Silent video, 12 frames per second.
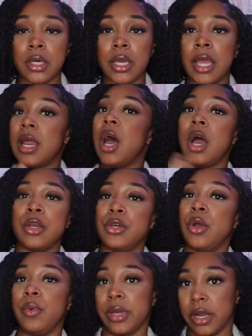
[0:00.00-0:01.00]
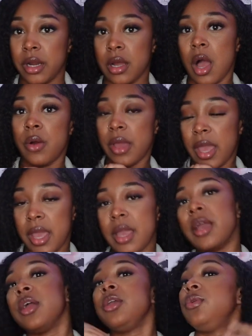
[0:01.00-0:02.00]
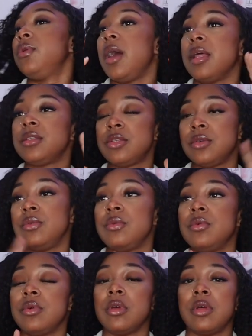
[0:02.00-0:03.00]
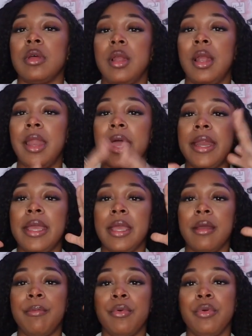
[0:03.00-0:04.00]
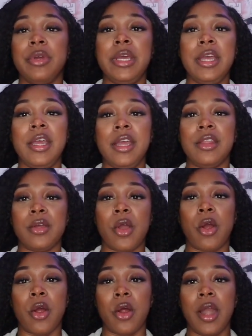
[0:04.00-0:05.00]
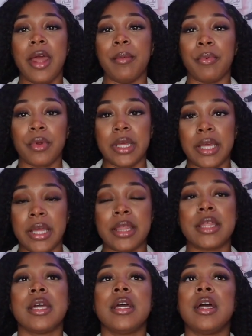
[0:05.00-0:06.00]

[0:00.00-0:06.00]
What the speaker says: in an underwear, okay? You got to let it breathe, girl. Let it breathe.